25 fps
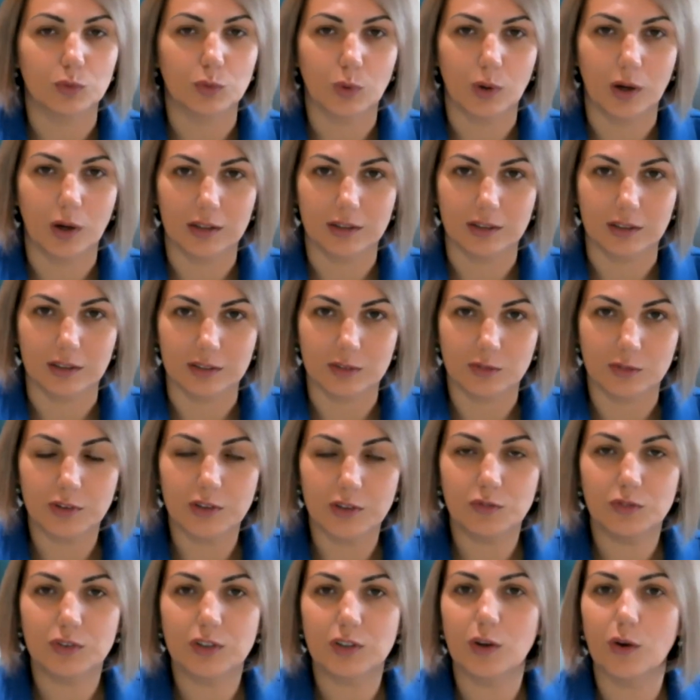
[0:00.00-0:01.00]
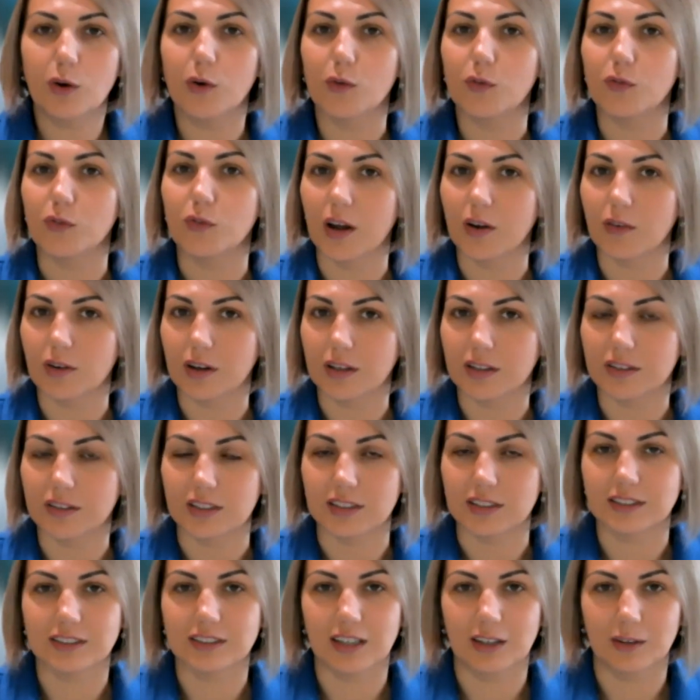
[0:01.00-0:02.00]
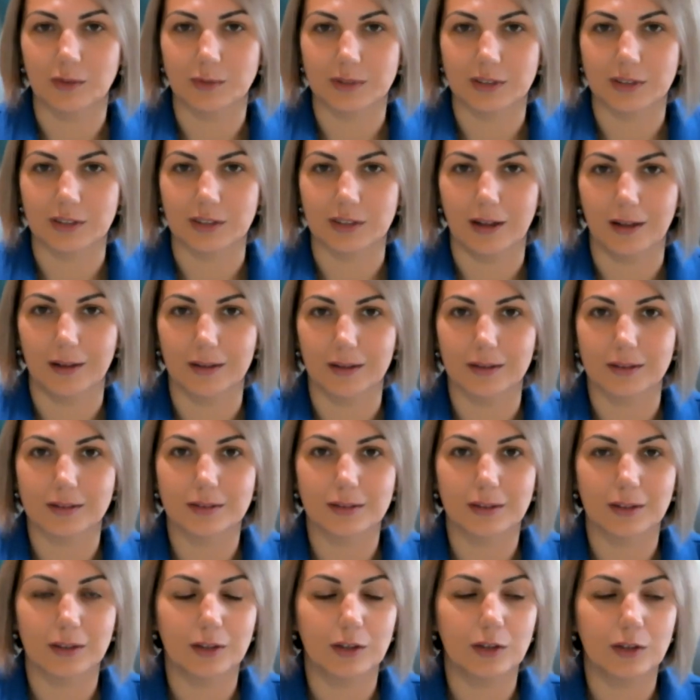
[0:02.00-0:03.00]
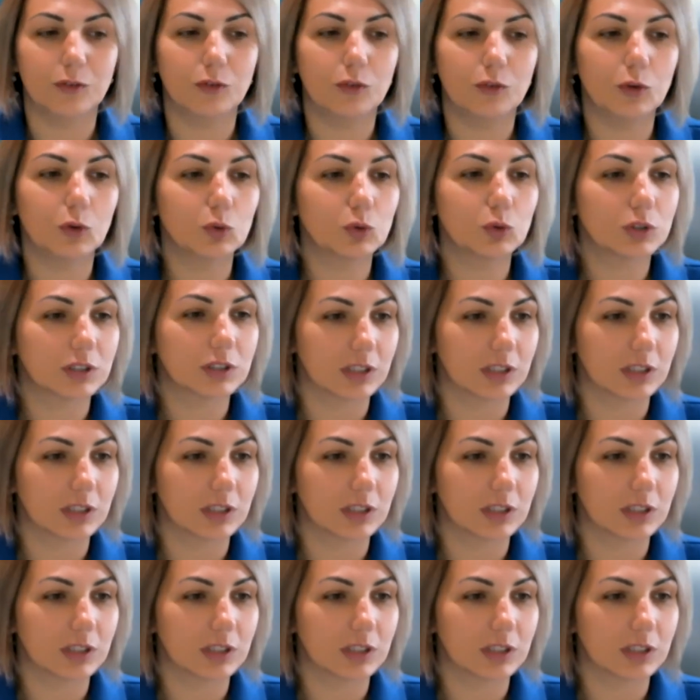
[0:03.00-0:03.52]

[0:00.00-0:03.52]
$250,000 or $500,000. If you